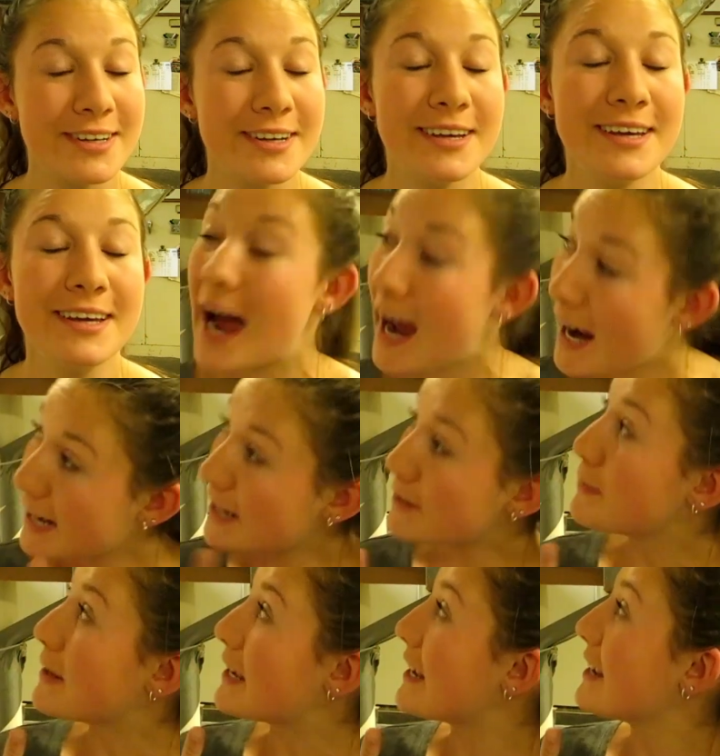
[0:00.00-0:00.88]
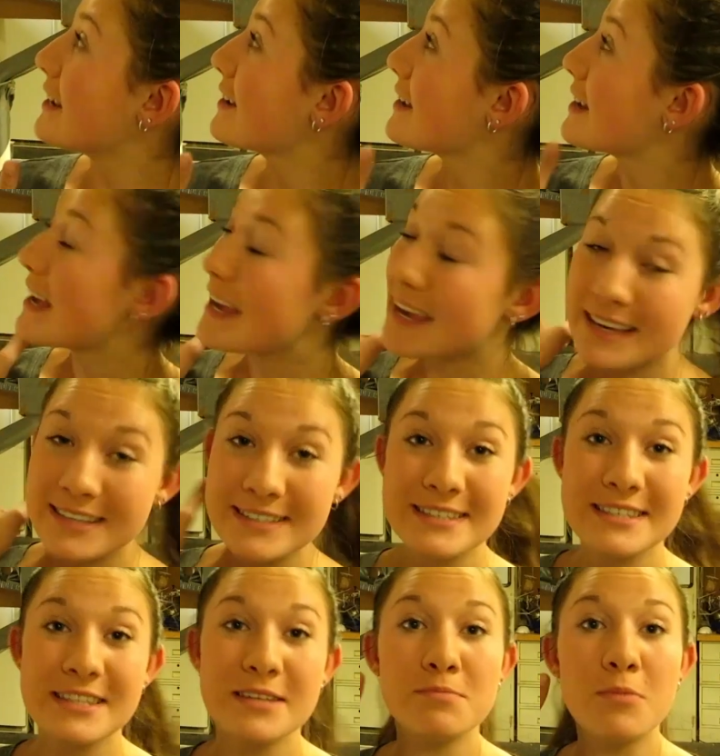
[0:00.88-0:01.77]
Behind me
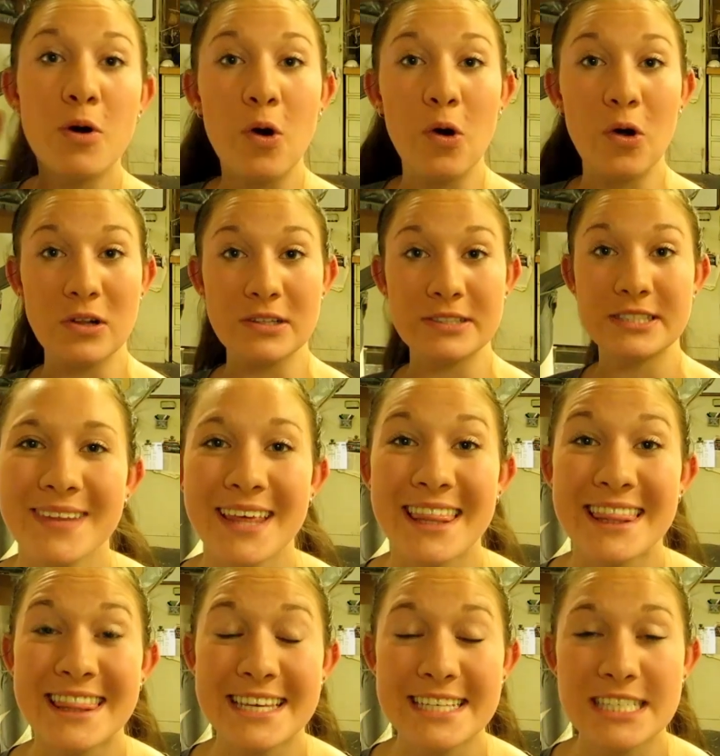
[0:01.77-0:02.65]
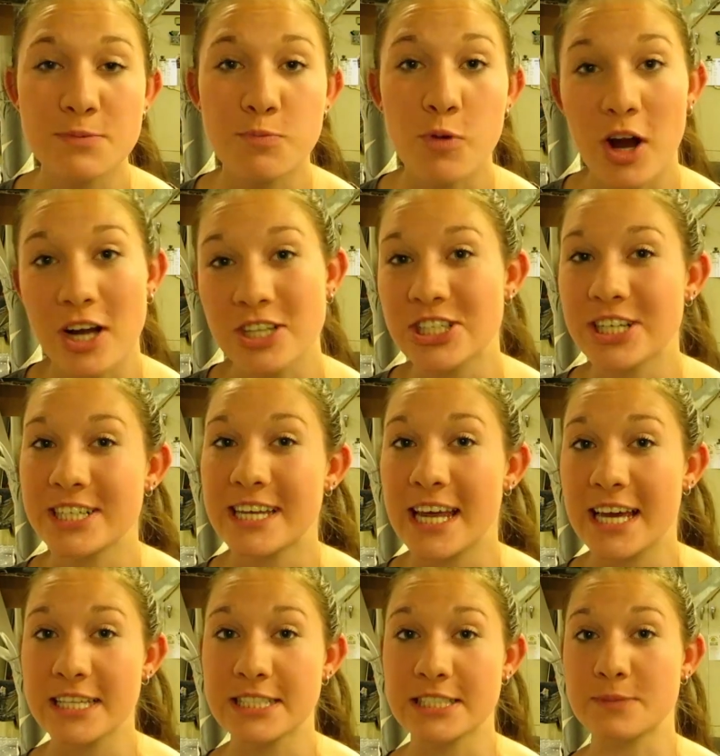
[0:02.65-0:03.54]
is the mold. This project
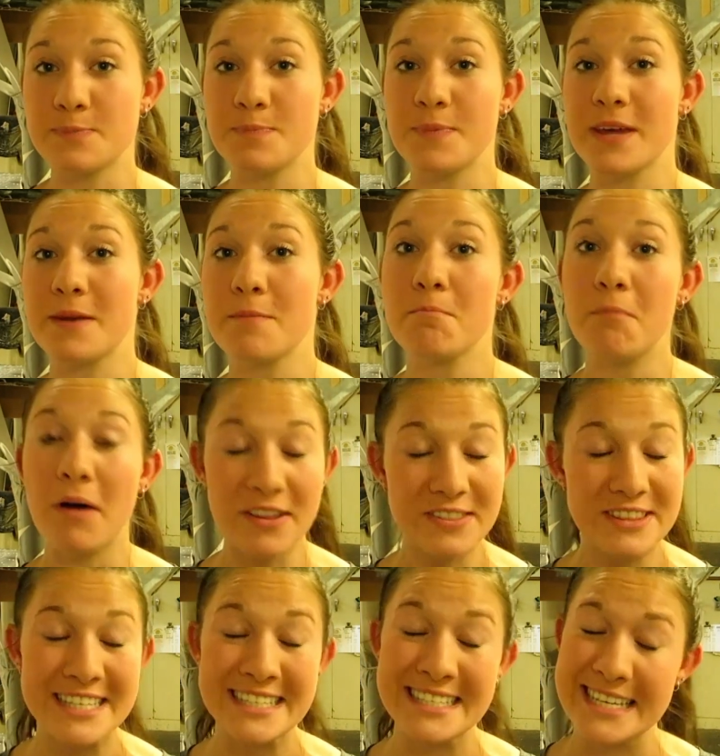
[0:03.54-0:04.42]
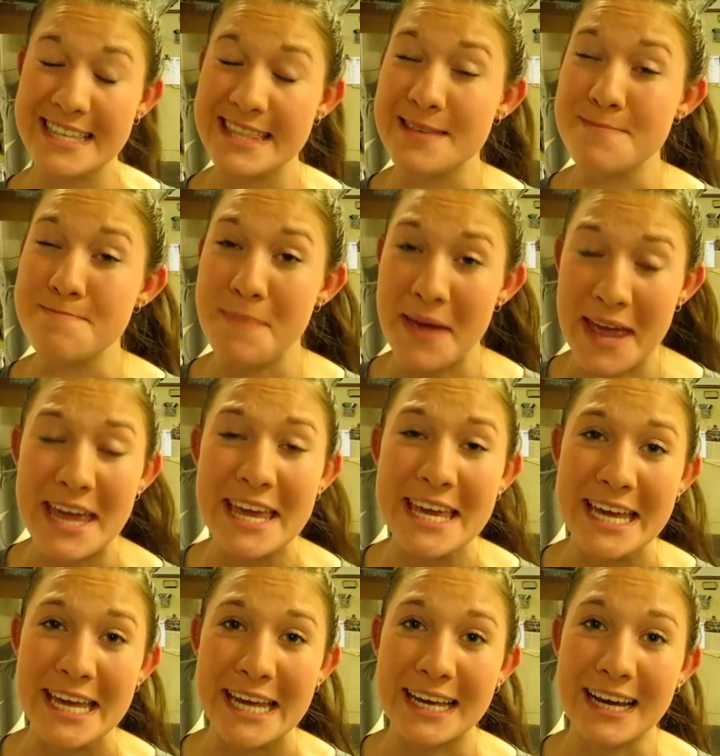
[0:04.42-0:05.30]
has been months in the
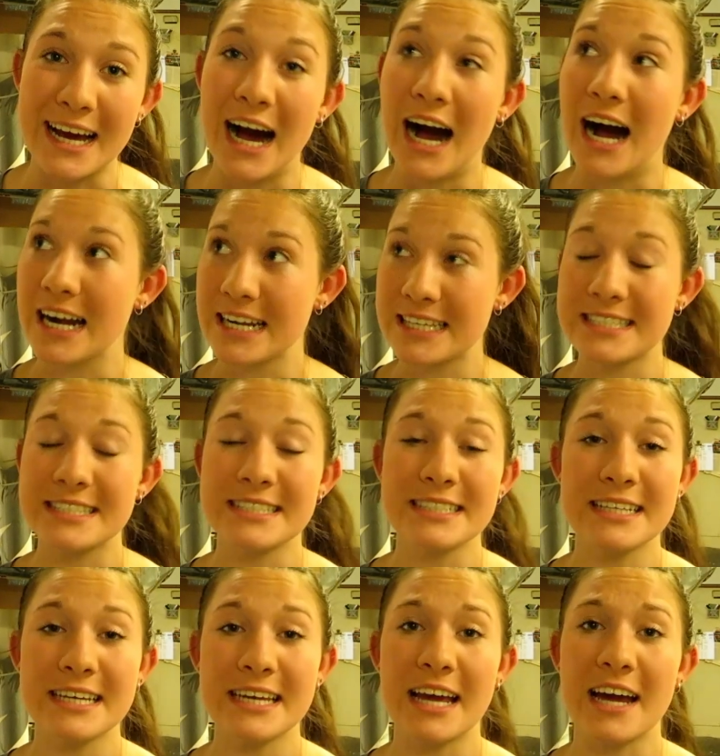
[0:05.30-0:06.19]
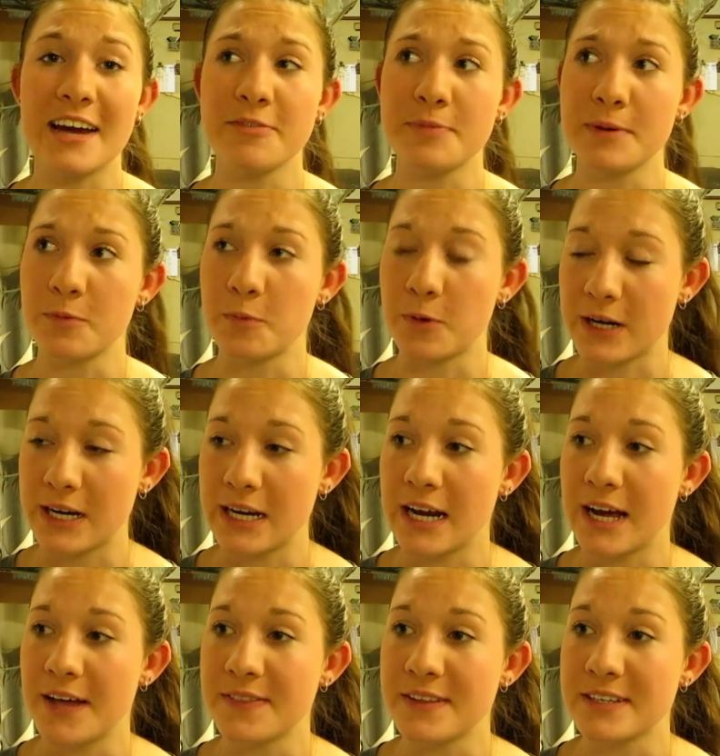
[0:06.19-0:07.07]
making. Honestly, I've been
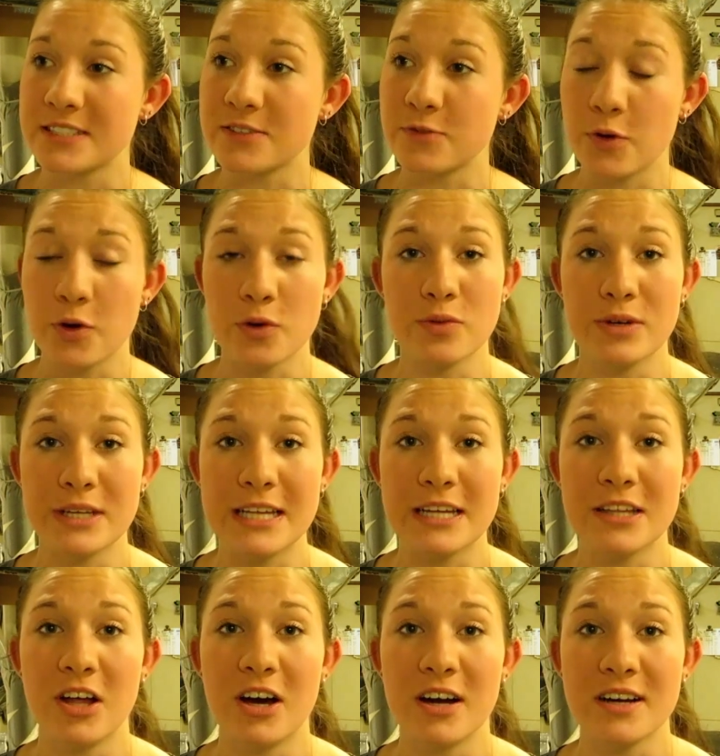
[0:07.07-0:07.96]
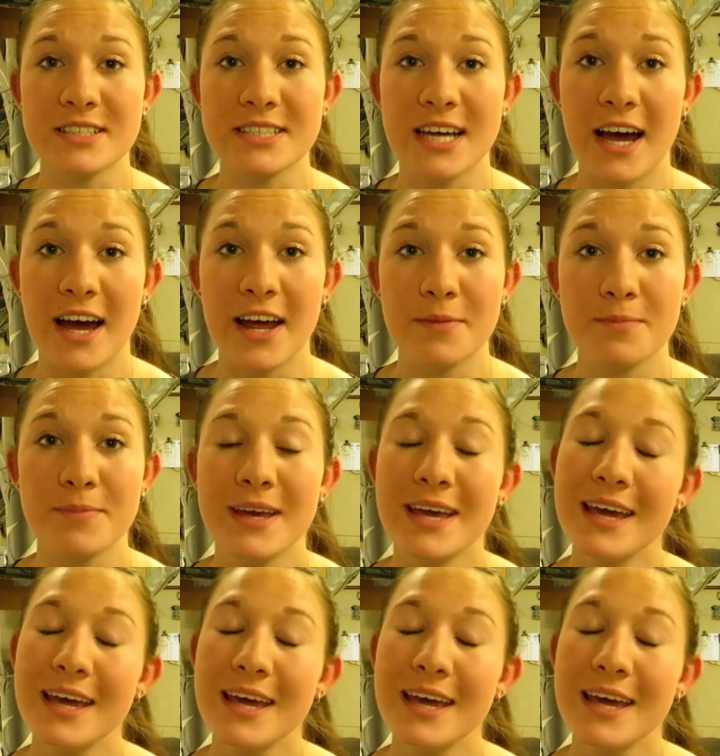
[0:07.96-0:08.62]
working on this for a really long time.